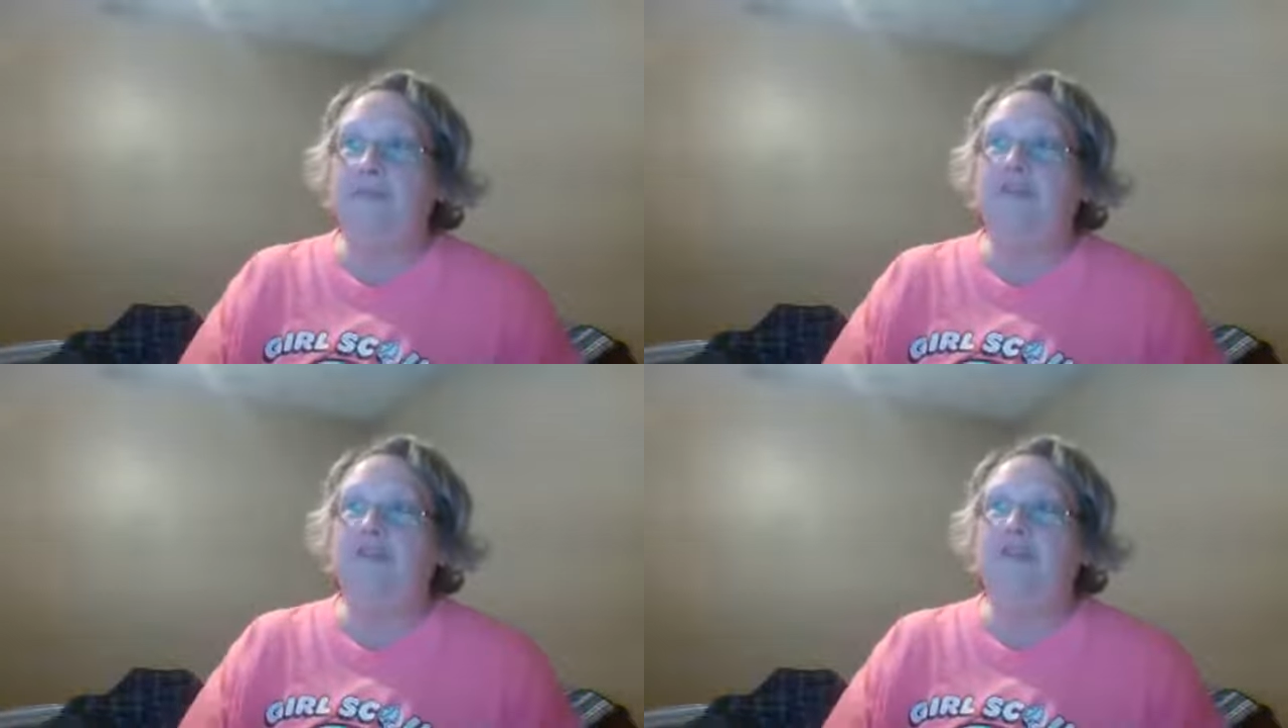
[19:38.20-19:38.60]
with
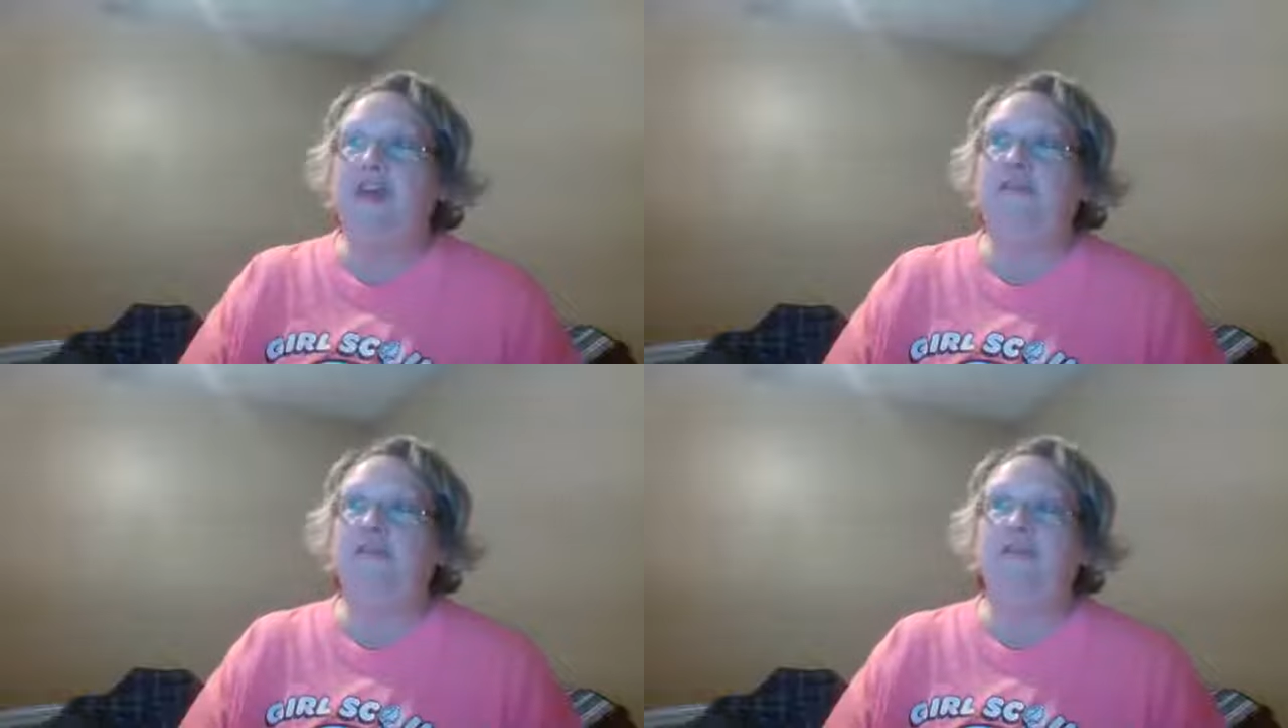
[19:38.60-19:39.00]

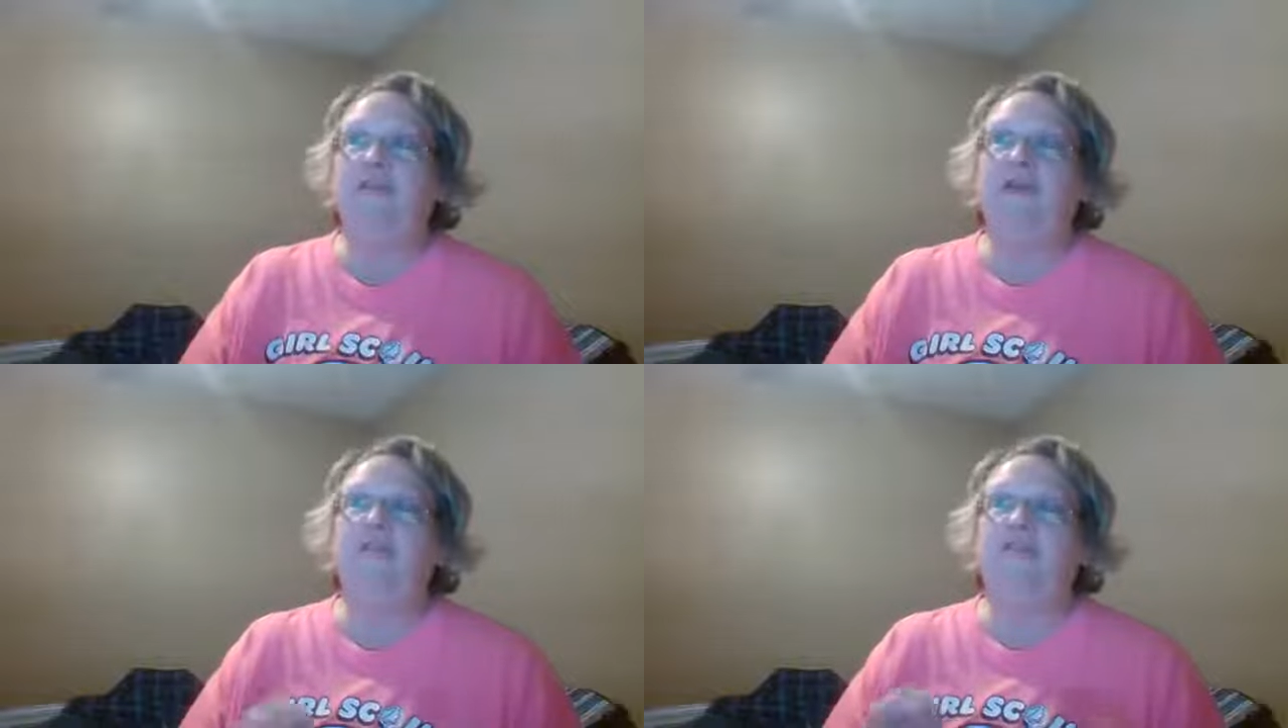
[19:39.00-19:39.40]
appreciation
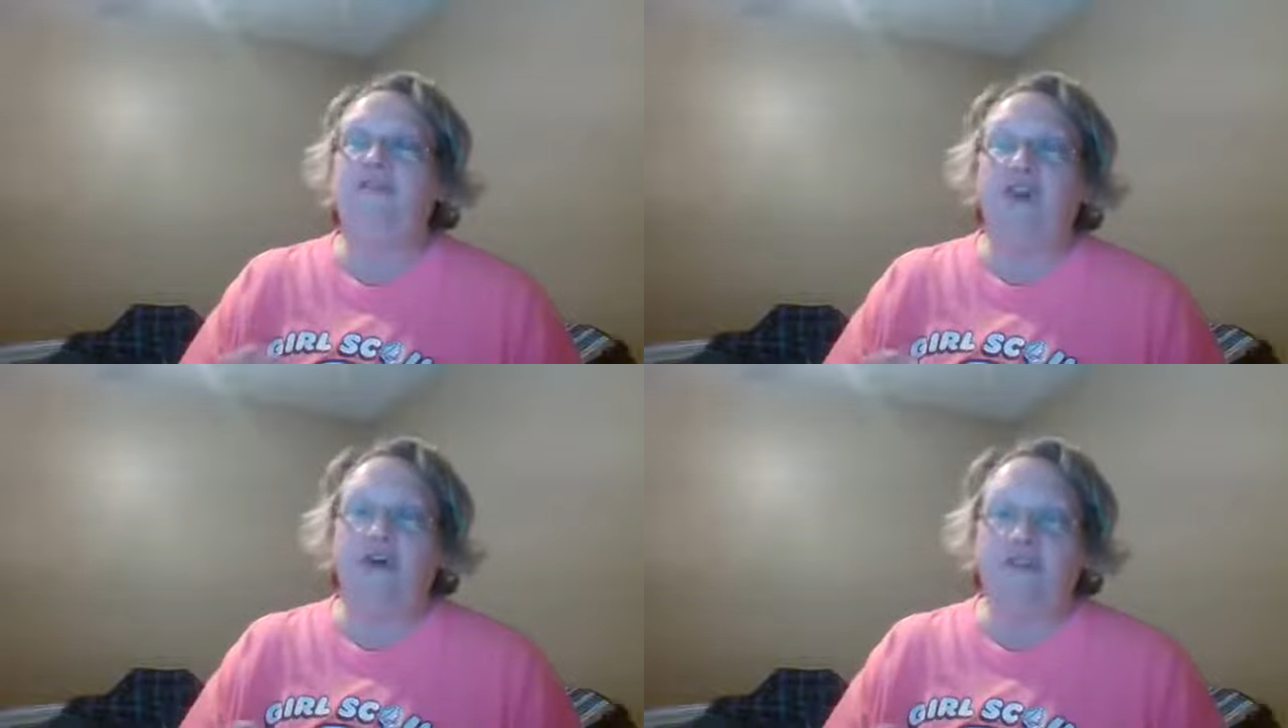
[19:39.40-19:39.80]
for your
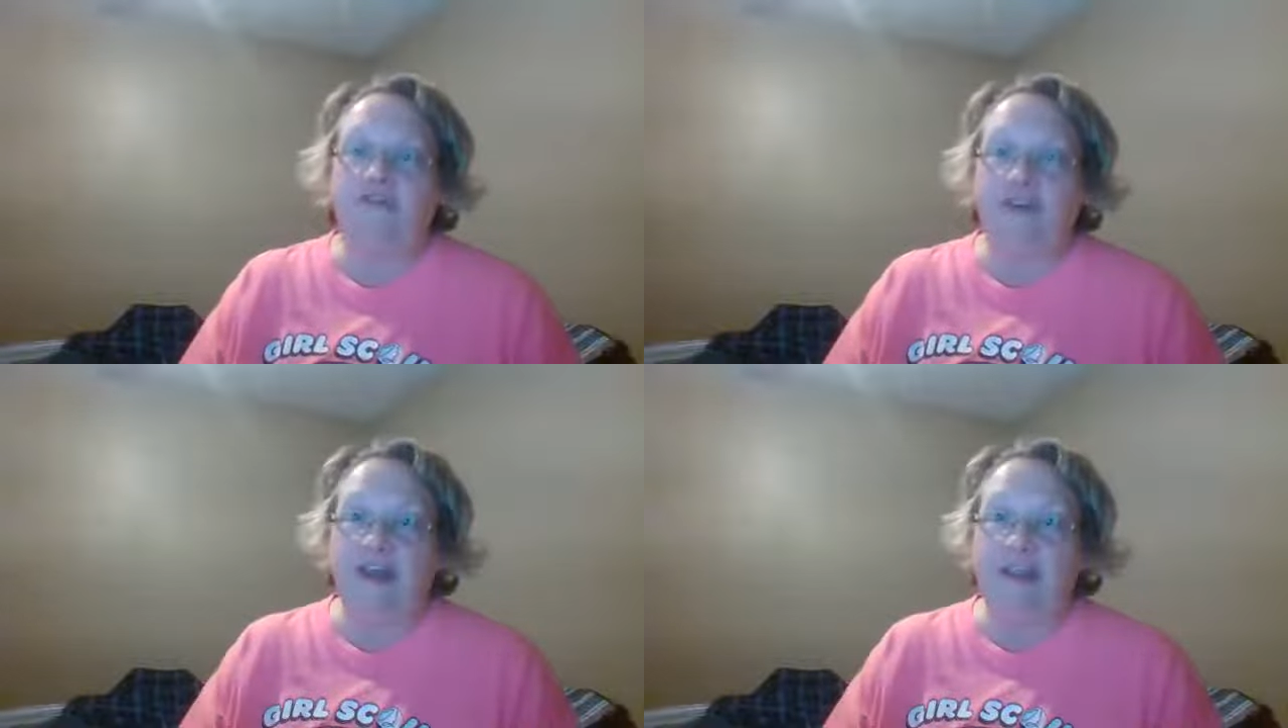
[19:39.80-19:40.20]

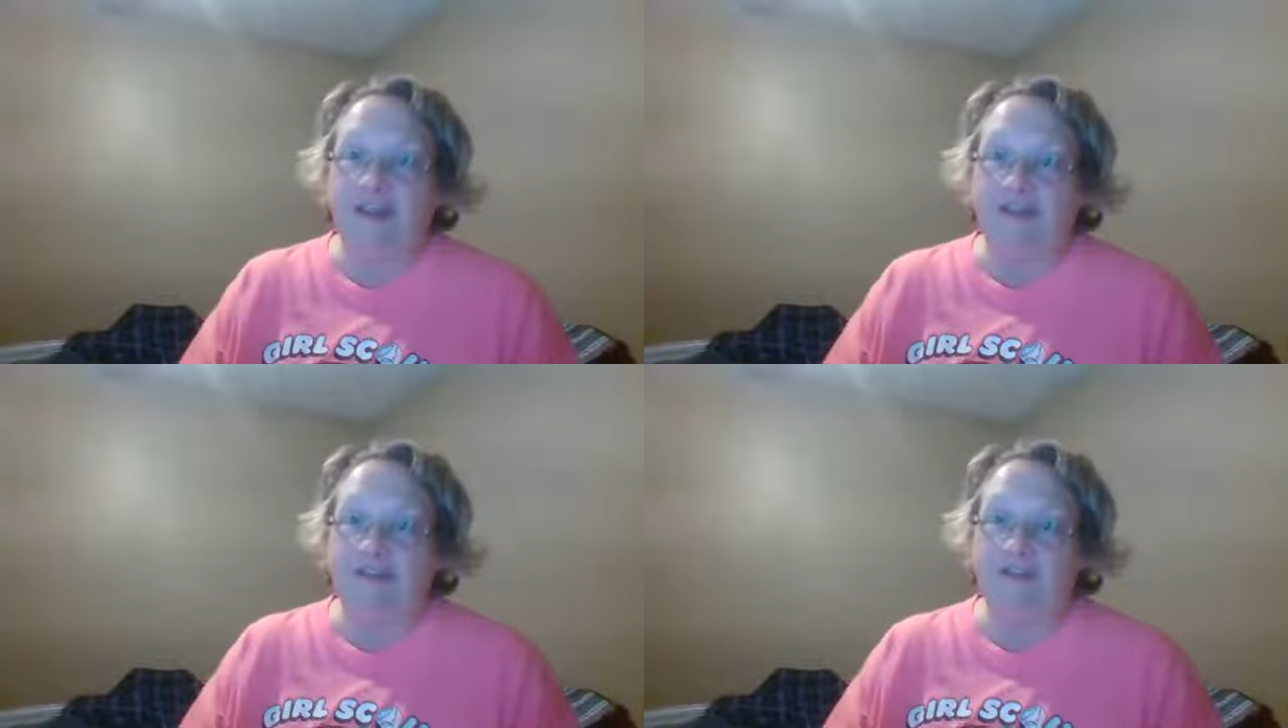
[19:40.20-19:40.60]
star-studded
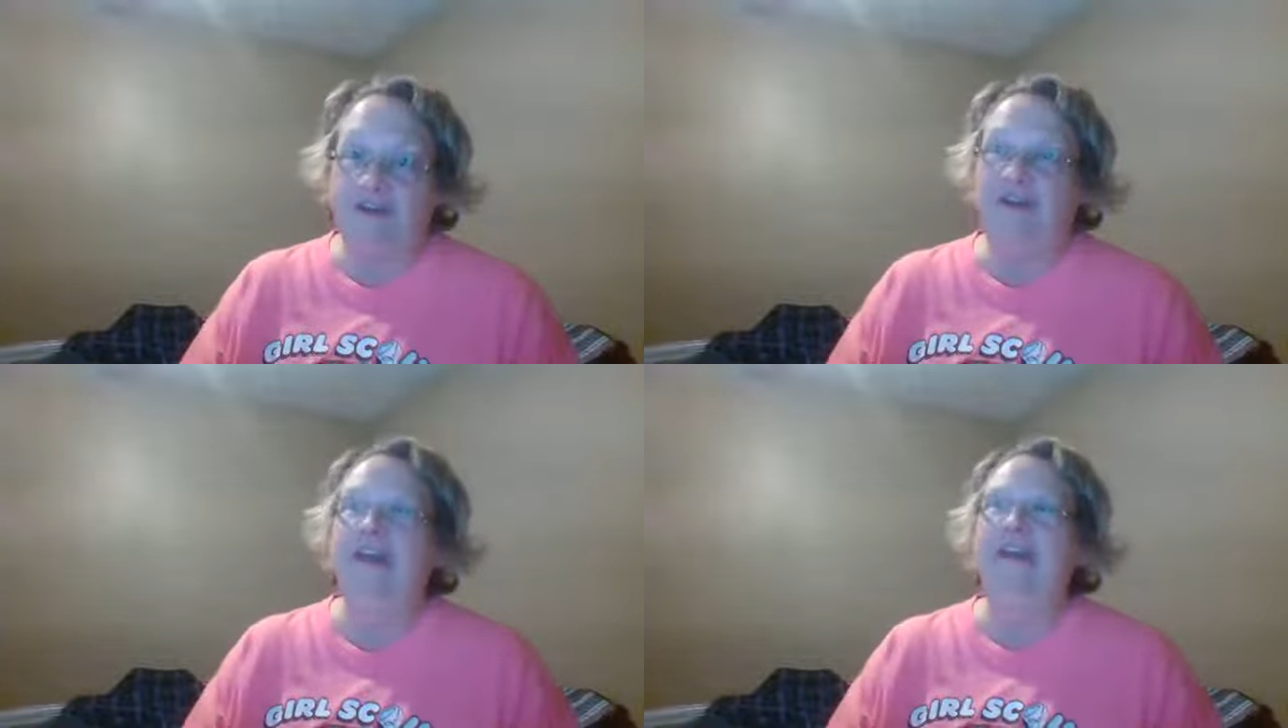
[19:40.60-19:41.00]

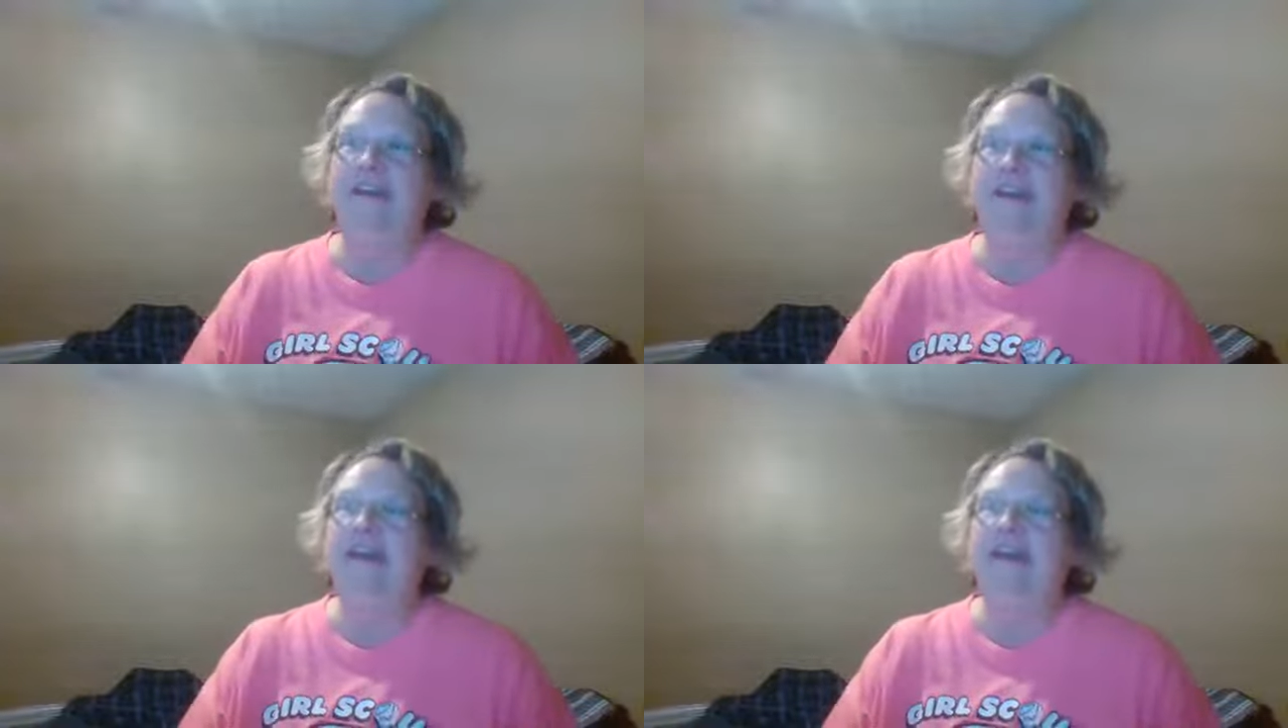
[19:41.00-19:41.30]
effort.